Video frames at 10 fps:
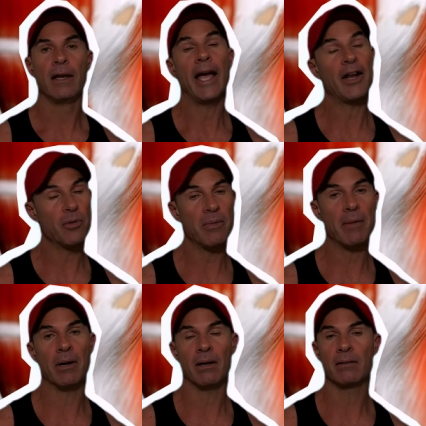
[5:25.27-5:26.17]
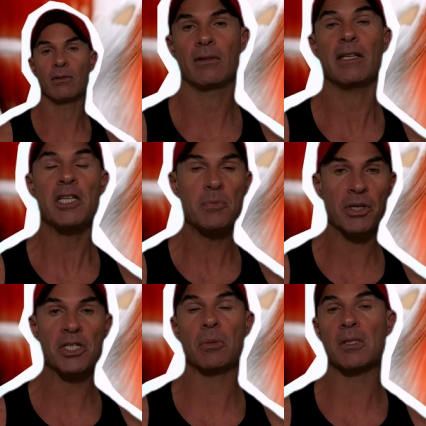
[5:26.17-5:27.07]
And remember, these
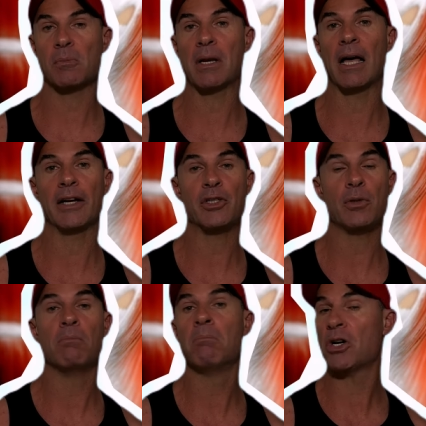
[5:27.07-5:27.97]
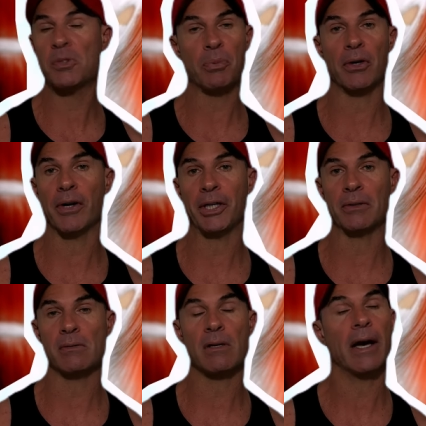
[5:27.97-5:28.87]
principles apply to most
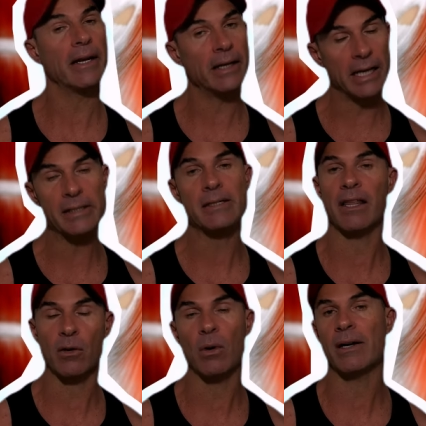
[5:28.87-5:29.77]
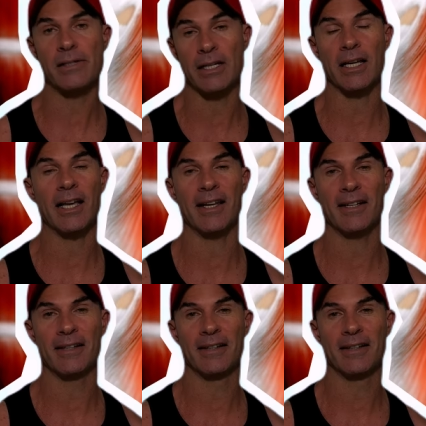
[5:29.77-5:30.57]
progressions unless otherwise indicated.